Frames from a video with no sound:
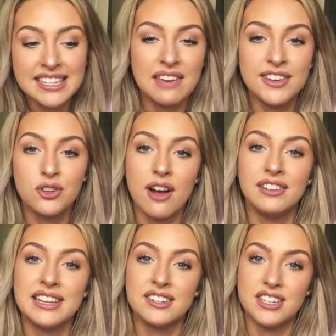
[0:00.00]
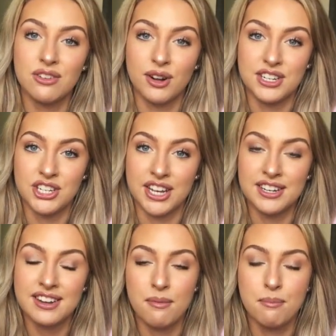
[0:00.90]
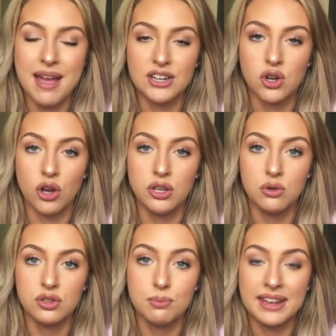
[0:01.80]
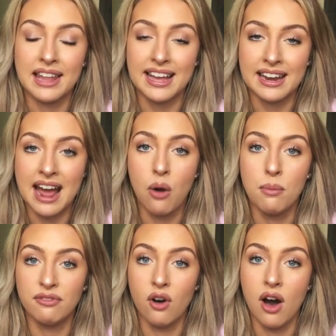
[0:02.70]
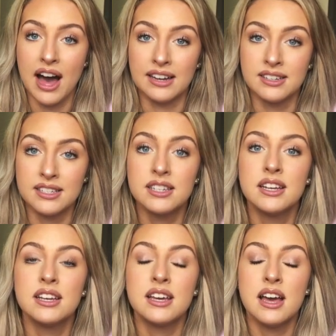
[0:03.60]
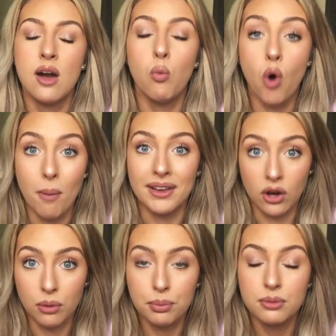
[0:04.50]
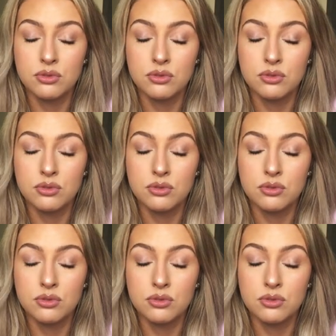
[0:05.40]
If you're traveling to your audition, make sure you spend like an hour beforehand warming up.